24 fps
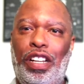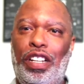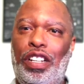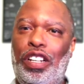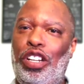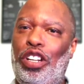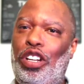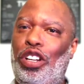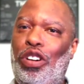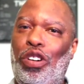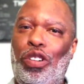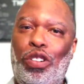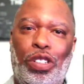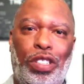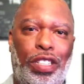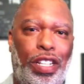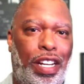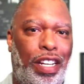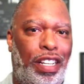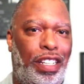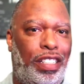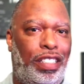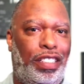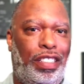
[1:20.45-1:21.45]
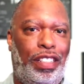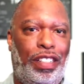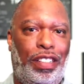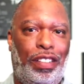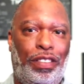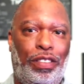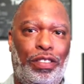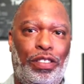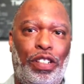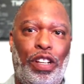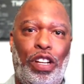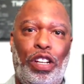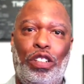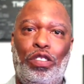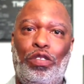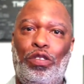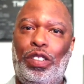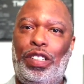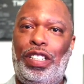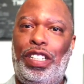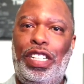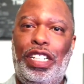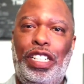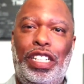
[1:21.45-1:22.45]
negotiating skills,
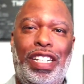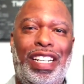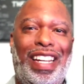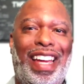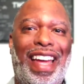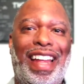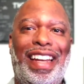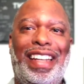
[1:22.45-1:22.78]
strategic